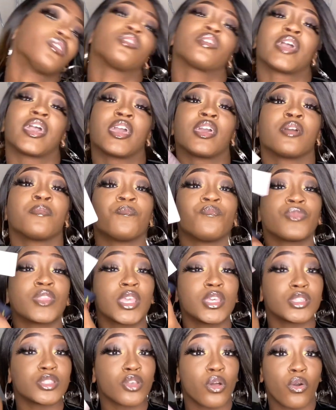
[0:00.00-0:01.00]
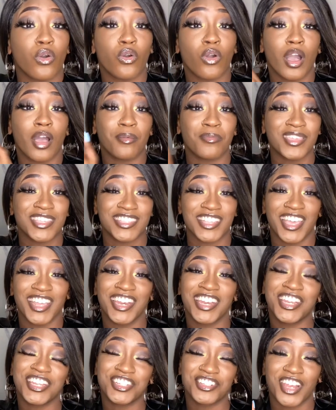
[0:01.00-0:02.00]
Okay, so I'm
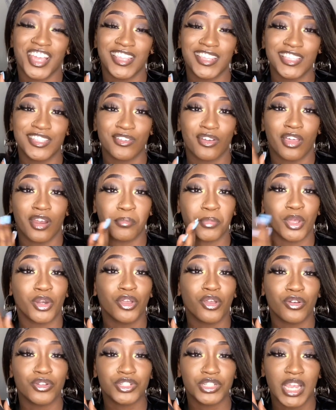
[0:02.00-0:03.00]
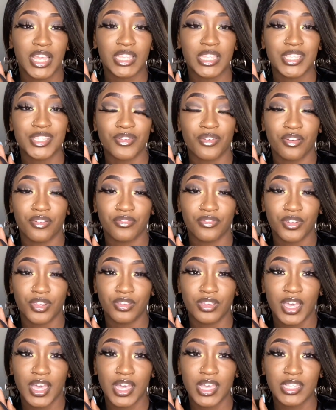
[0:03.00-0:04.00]
excited to try these on. I'm gonna go try these on for
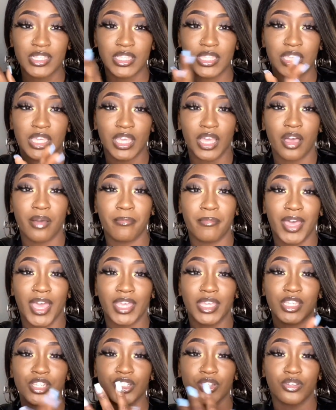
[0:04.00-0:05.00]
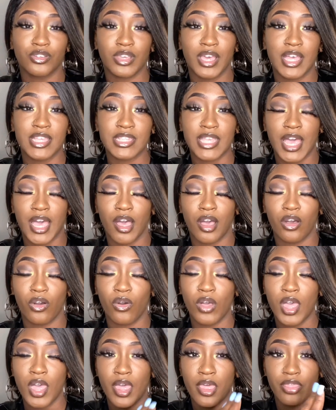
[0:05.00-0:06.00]
you guys and then come back and show you guys
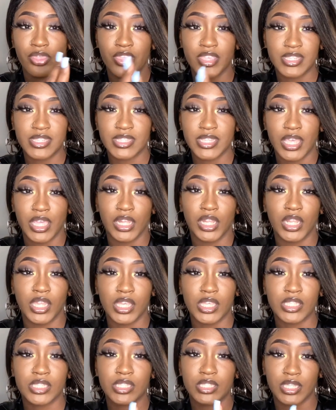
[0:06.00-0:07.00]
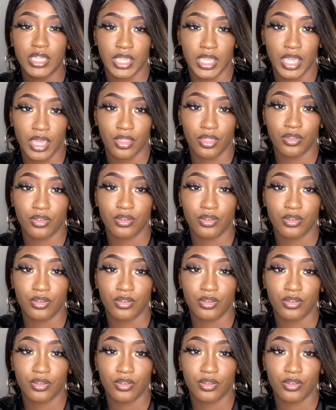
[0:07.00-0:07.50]
how the set looks together.